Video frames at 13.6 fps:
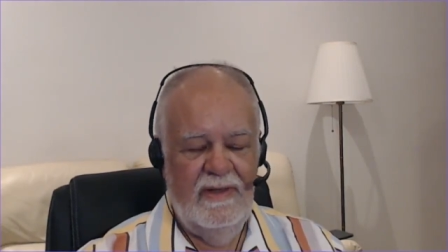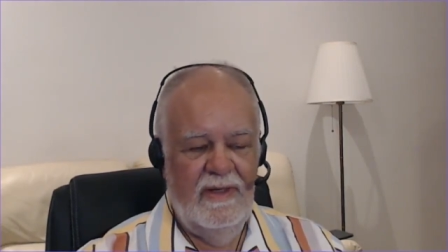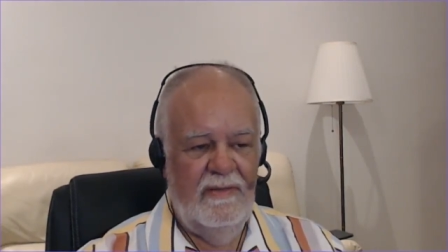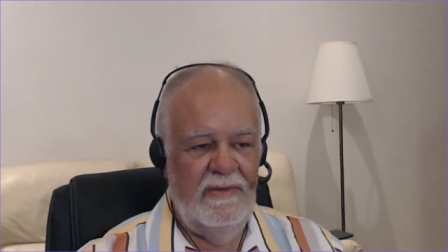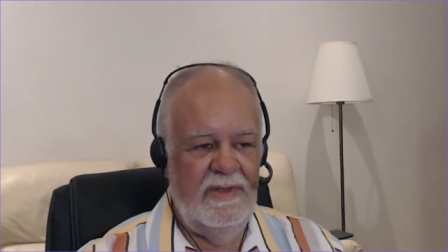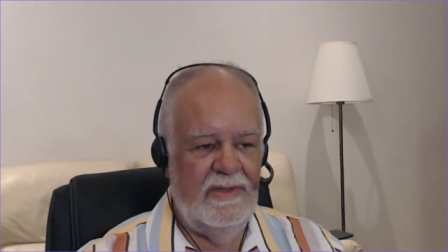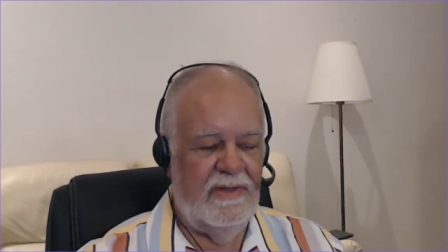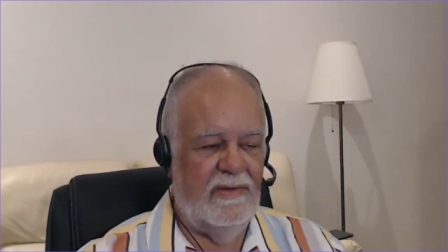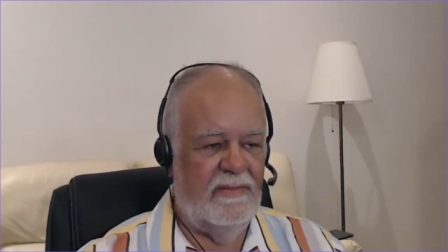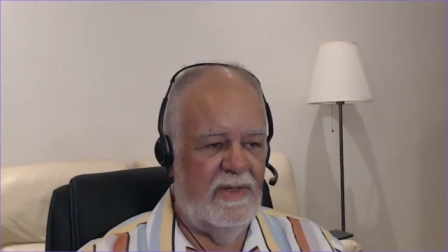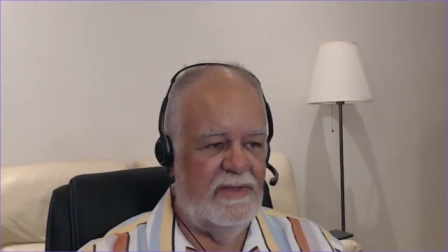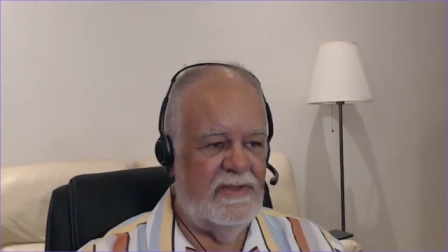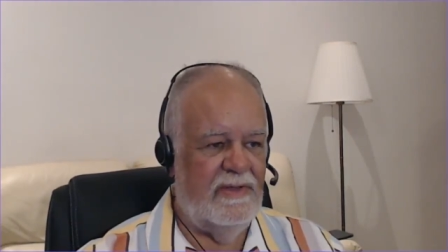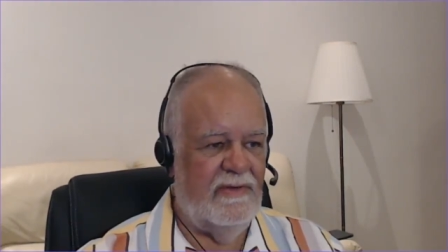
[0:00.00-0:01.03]
I mean, you can
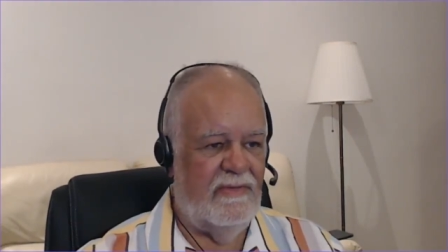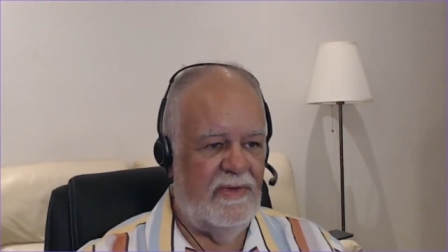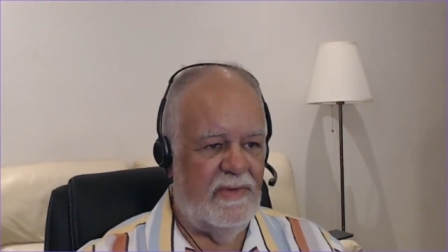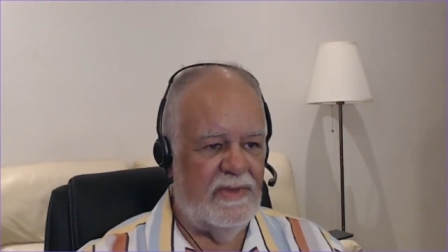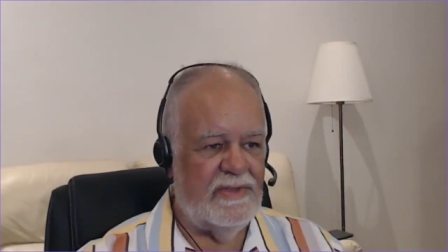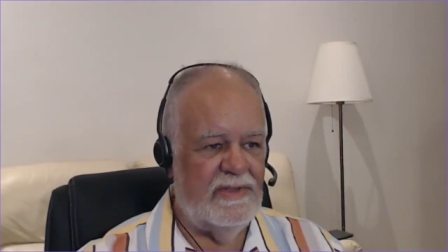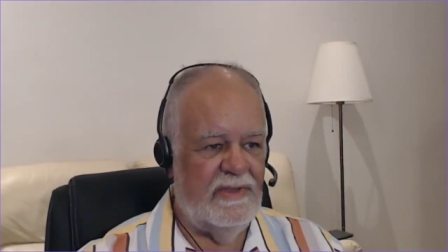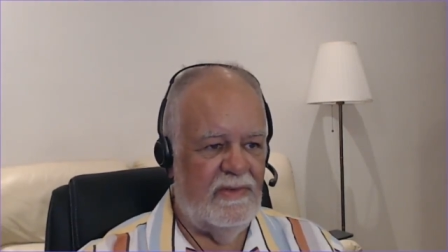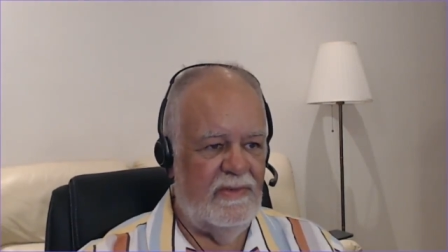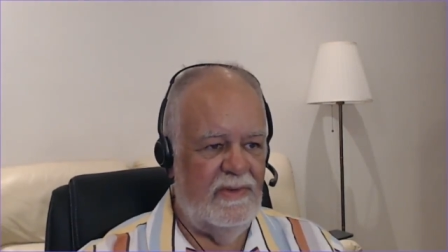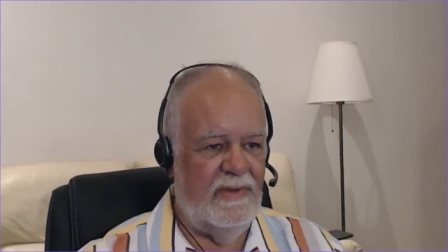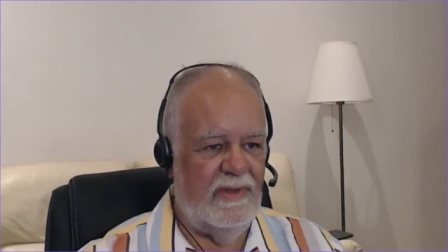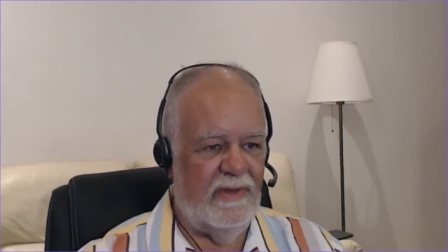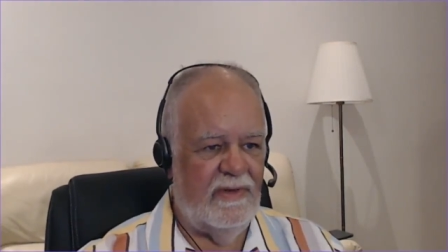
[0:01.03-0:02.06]
imagine if there was no
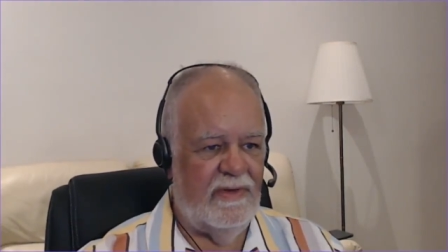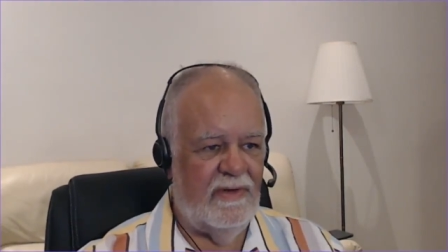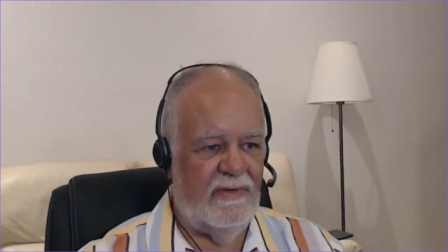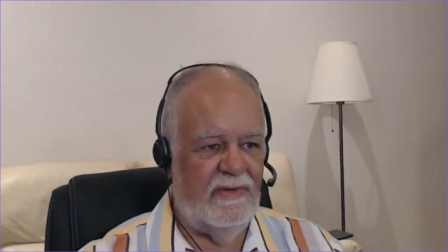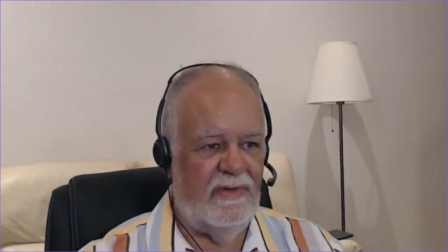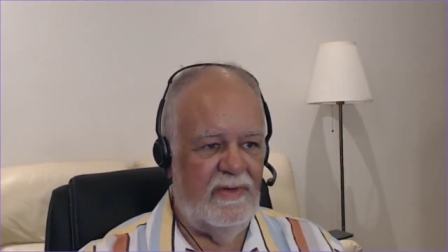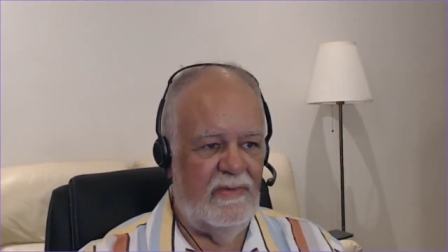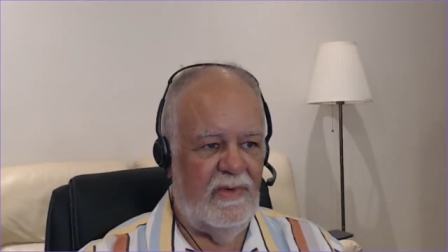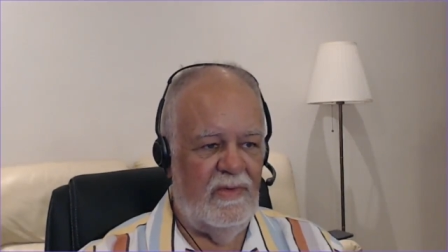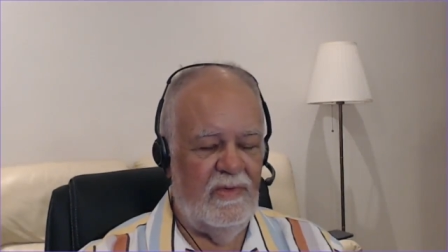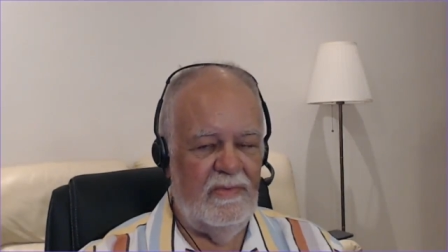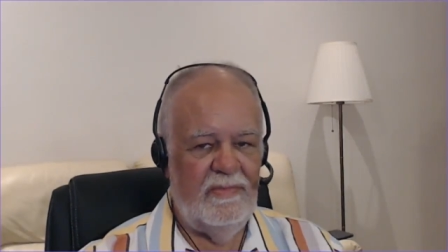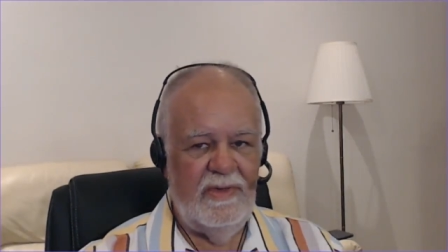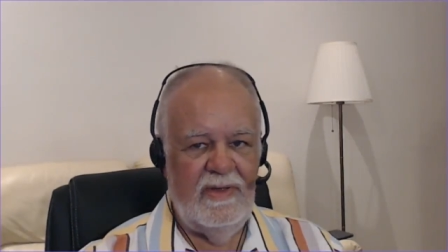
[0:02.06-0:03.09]
ruling authority, what
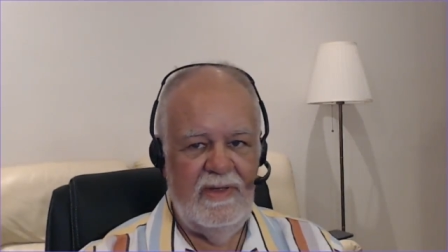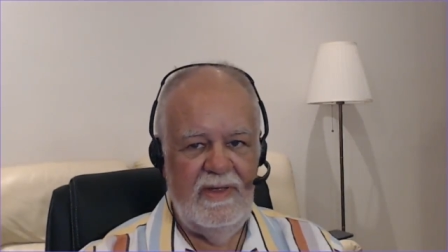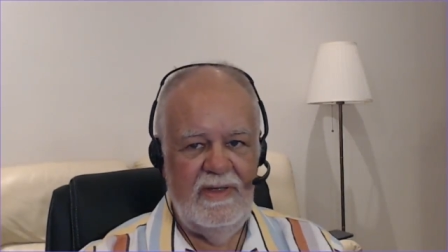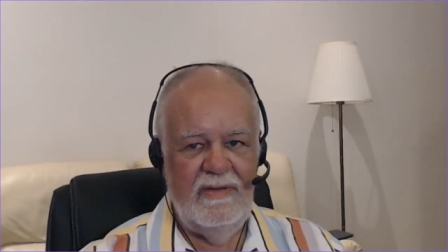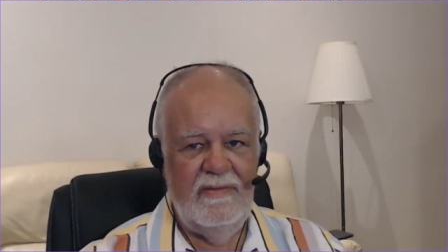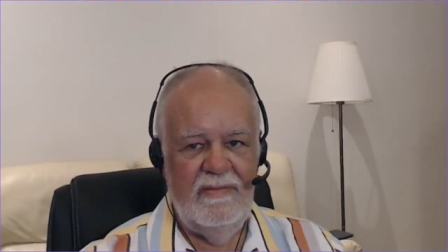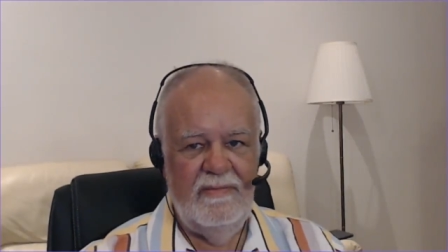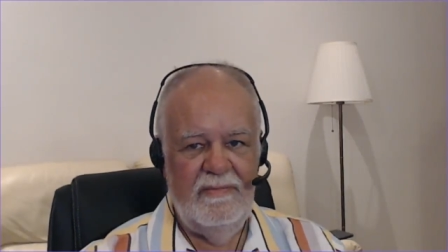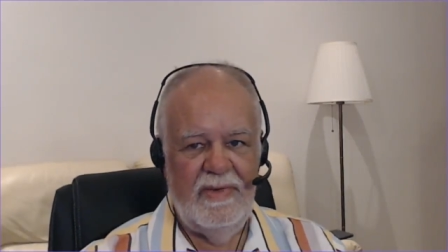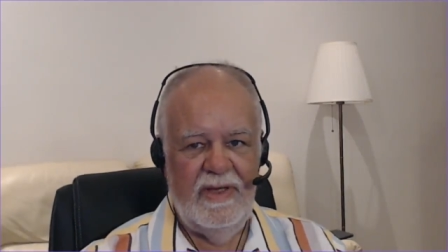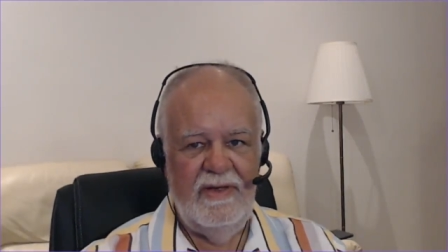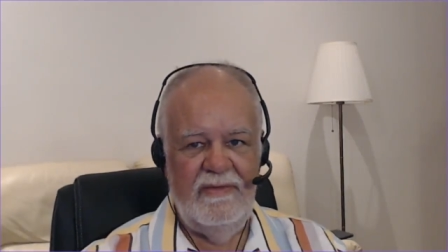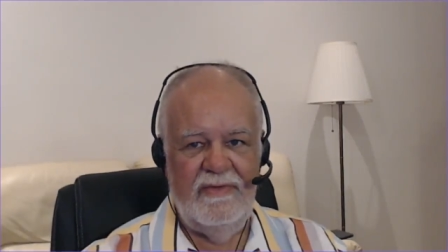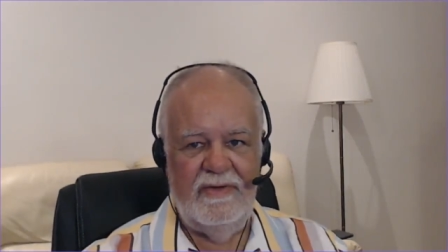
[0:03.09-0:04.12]
would be the
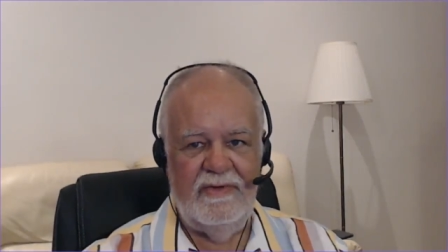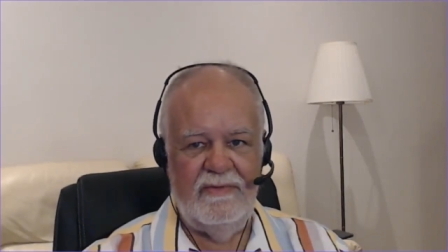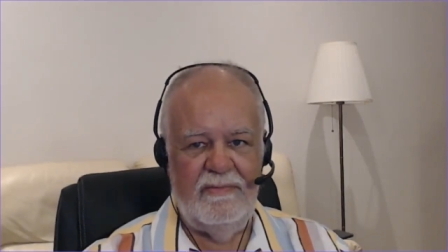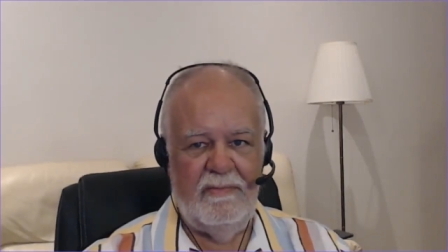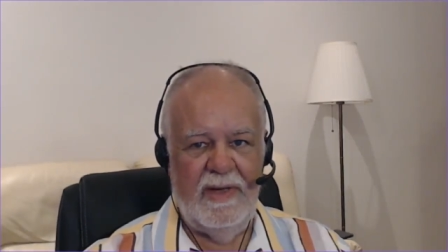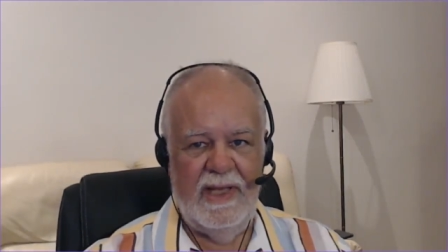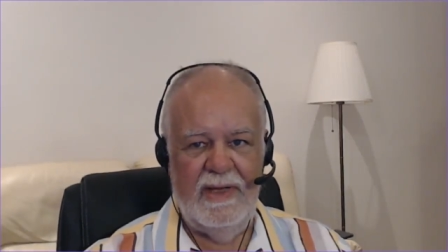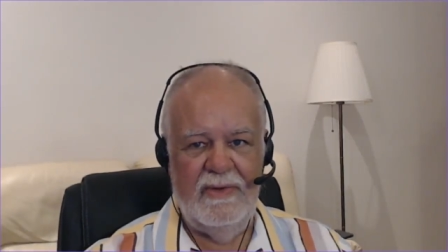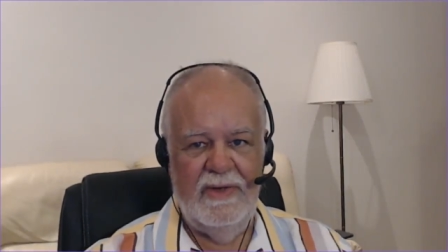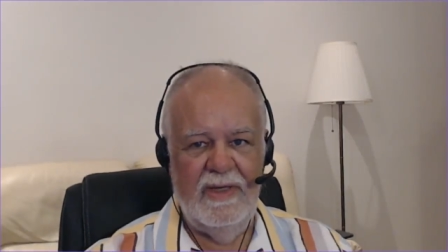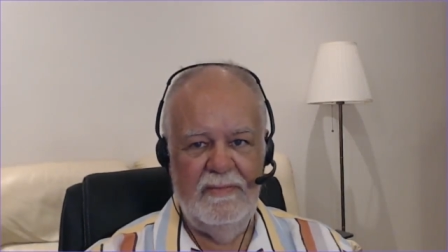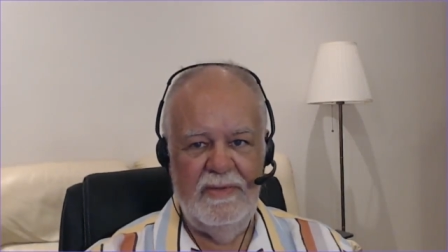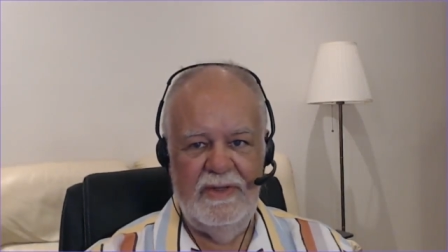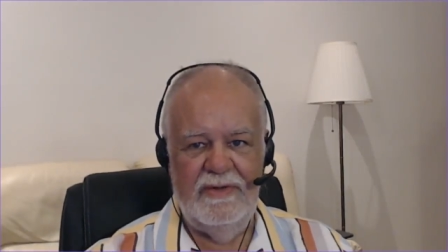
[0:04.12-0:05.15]
benefit of ploughing a
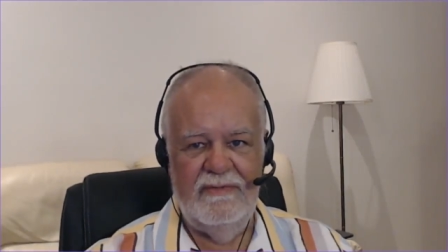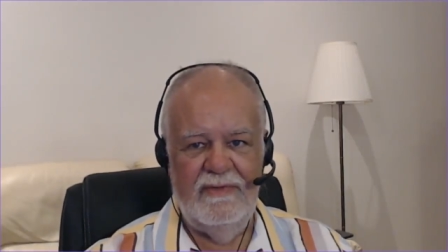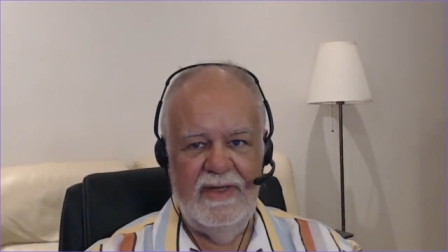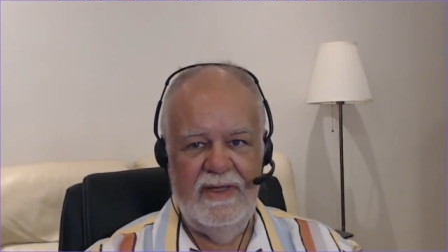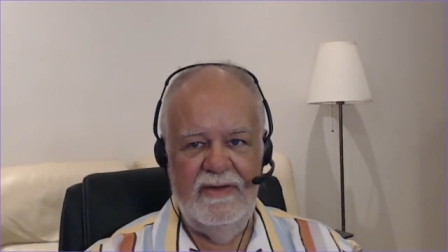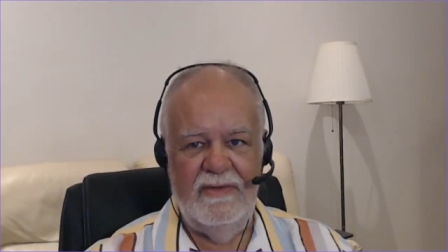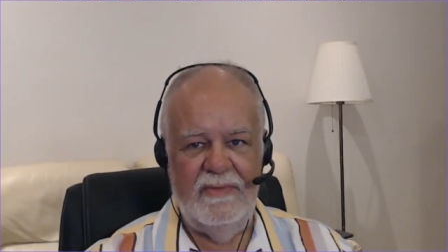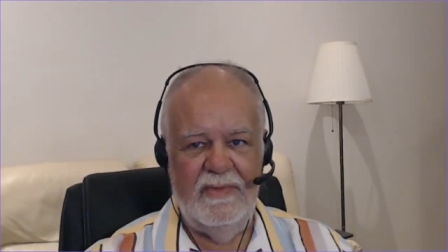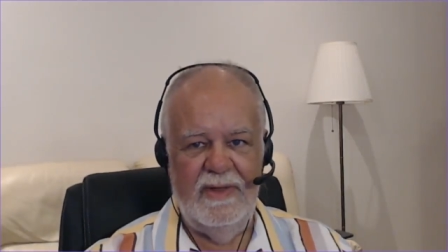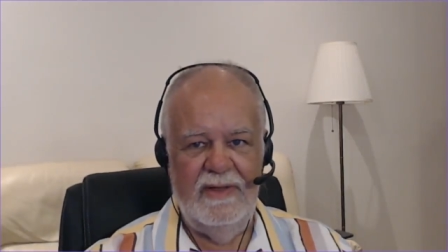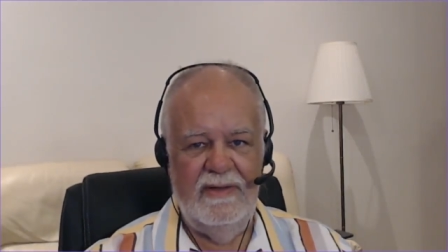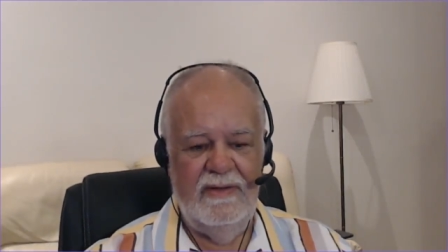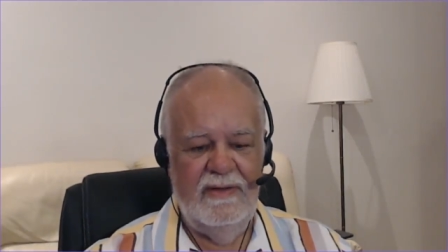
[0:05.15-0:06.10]
bit of land when